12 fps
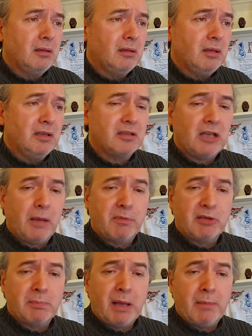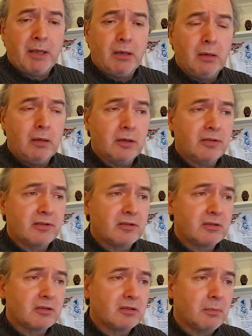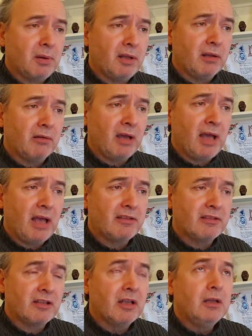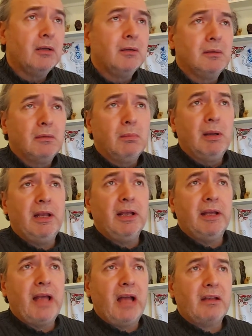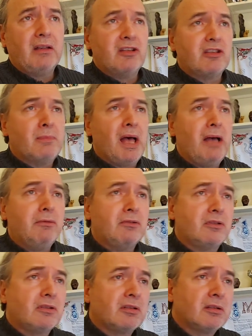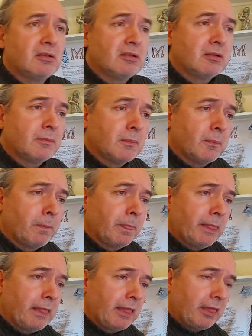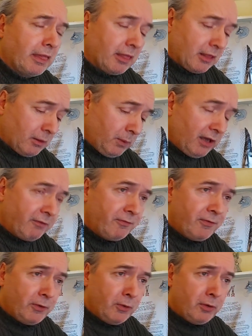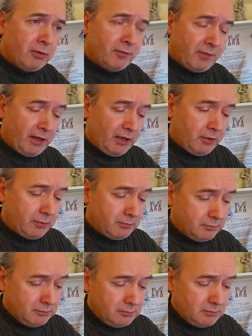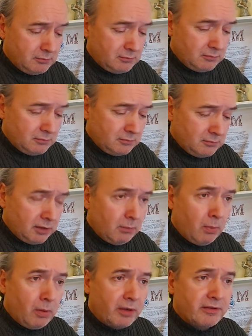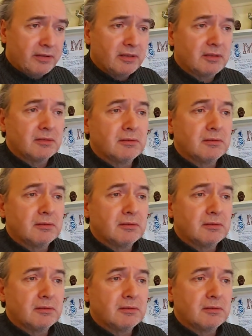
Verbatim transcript: He stops by my horse upon the grass. Will you not dismount? We have food for you and water.